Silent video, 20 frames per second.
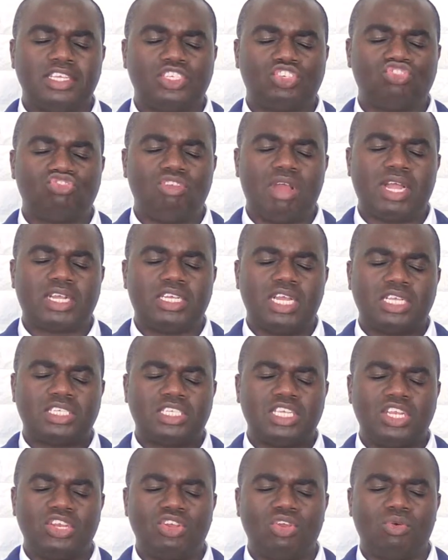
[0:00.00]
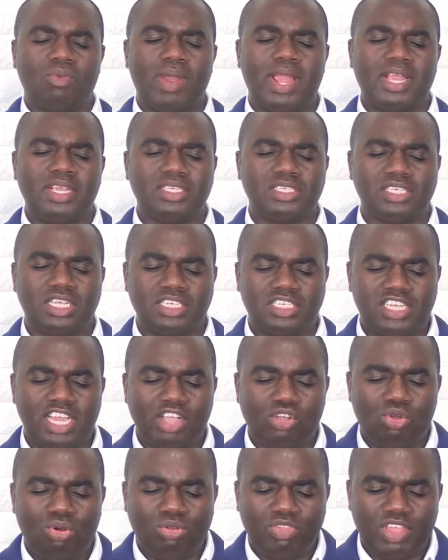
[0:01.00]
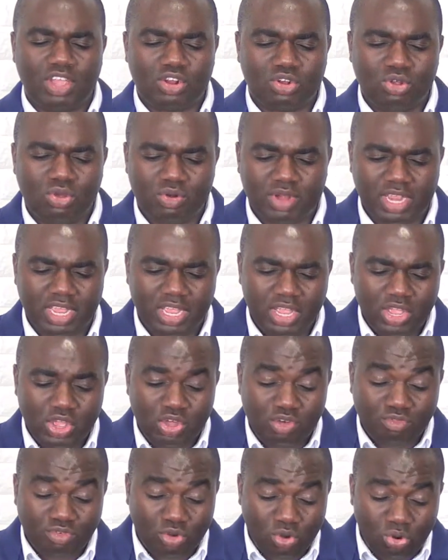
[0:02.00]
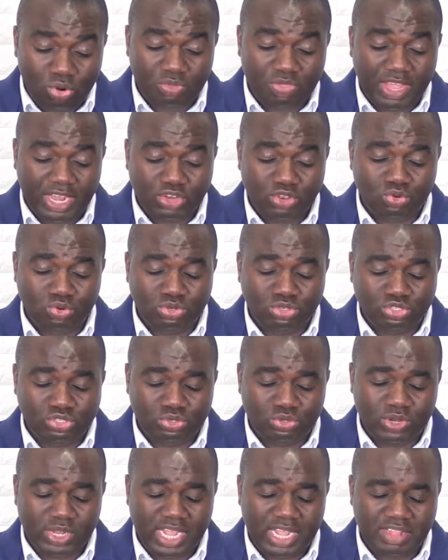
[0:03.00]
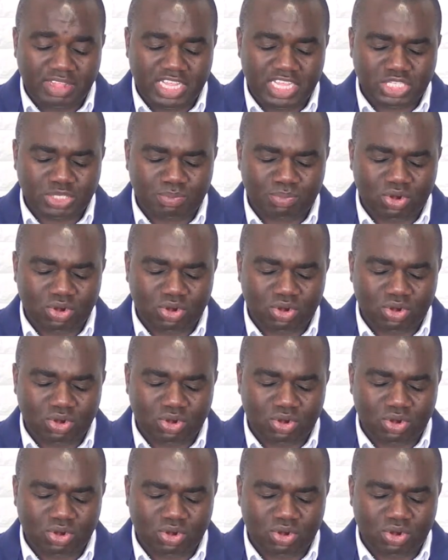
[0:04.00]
instruct us in your ways, and take all the glory for all that you will do in this